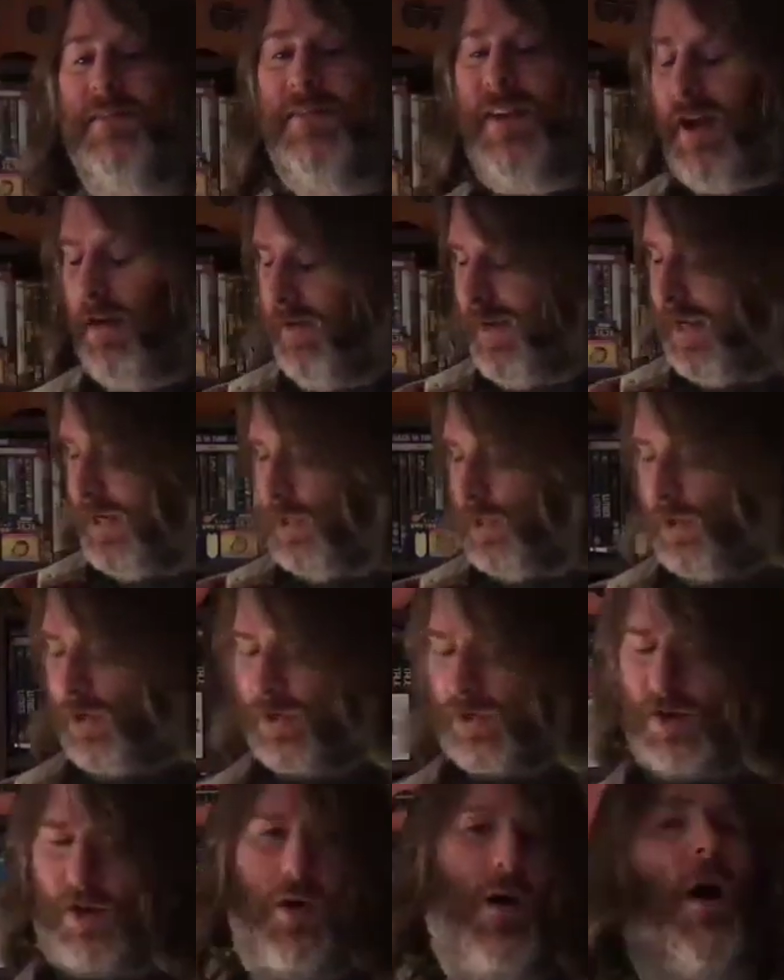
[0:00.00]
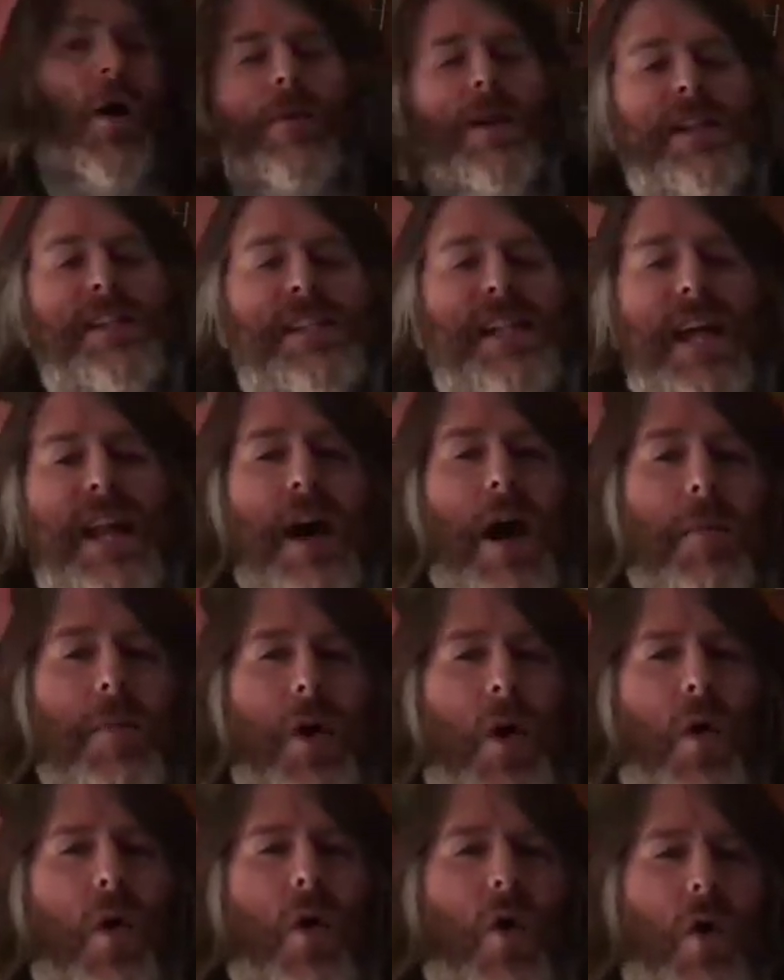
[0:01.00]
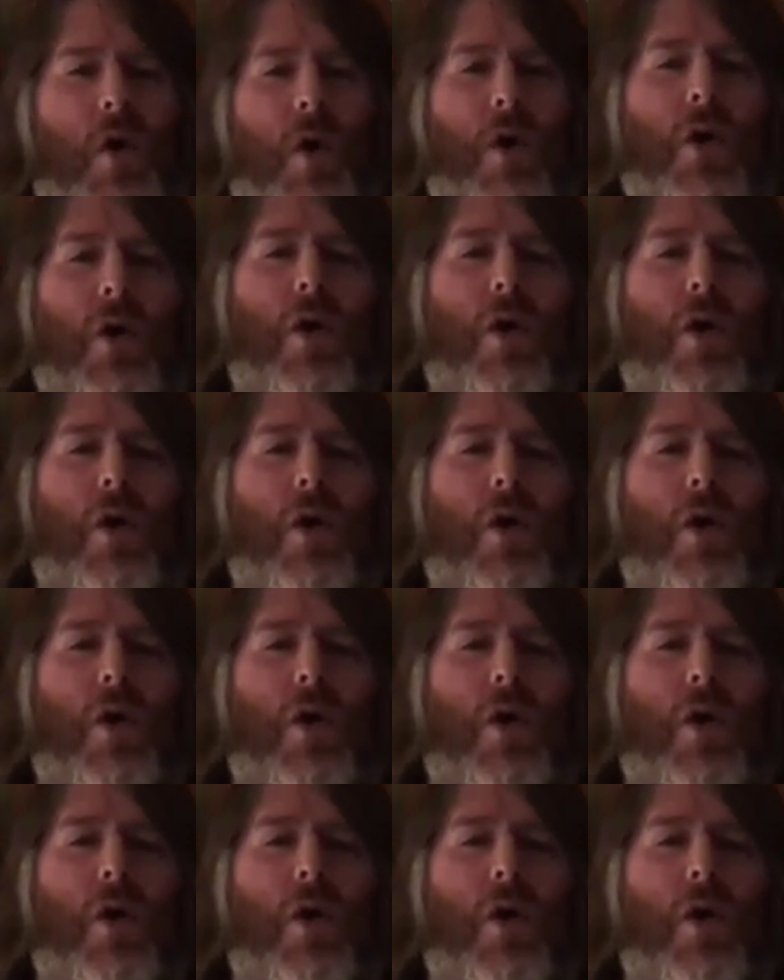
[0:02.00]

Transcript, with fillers: Very good. Oh, I'm going to stand up. Oh,